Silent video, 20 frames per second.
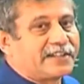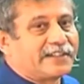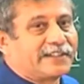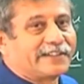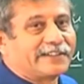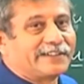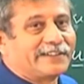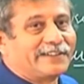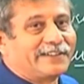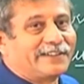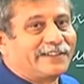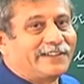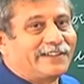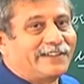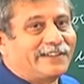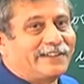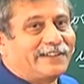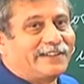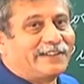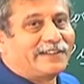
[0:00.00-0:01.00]
here.
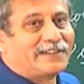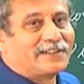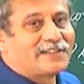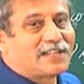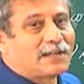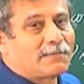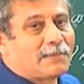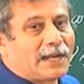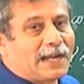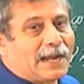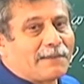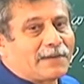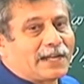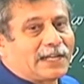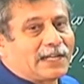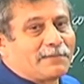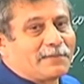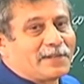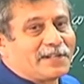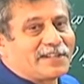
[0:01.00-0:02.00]
Sigma, lambda
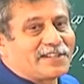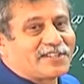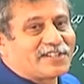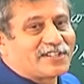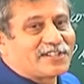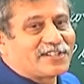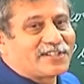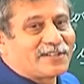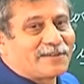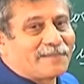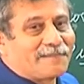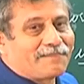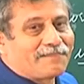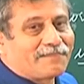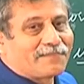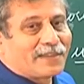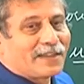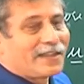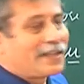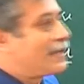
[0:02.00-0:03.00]
can be interchanged.
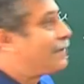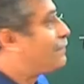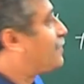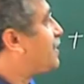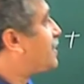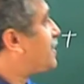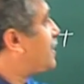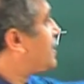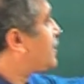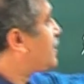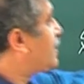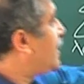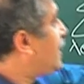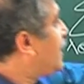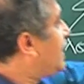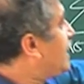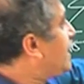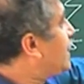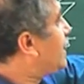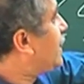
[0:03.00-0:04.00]
If this is
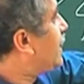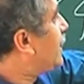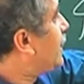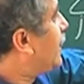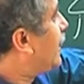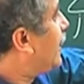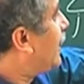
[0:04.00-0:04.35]
in the